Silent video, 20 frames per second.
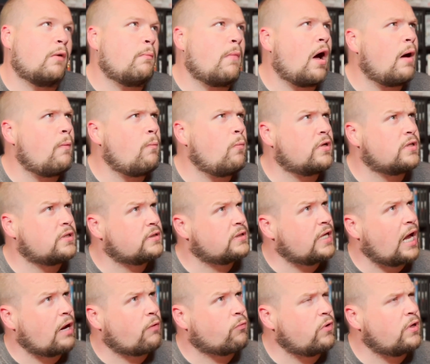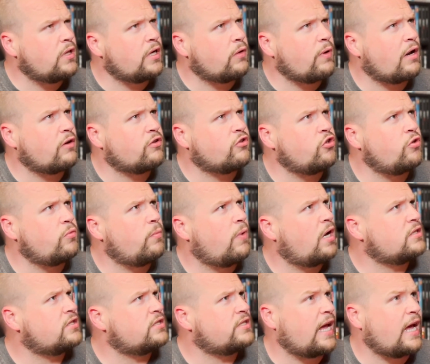Mom was not really around too
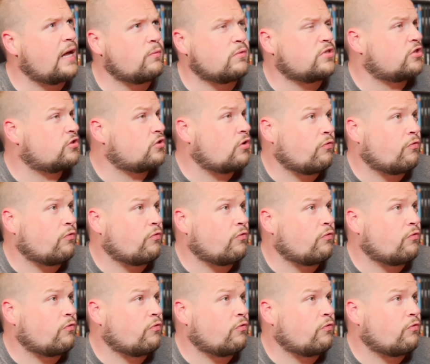much. Dad was just over.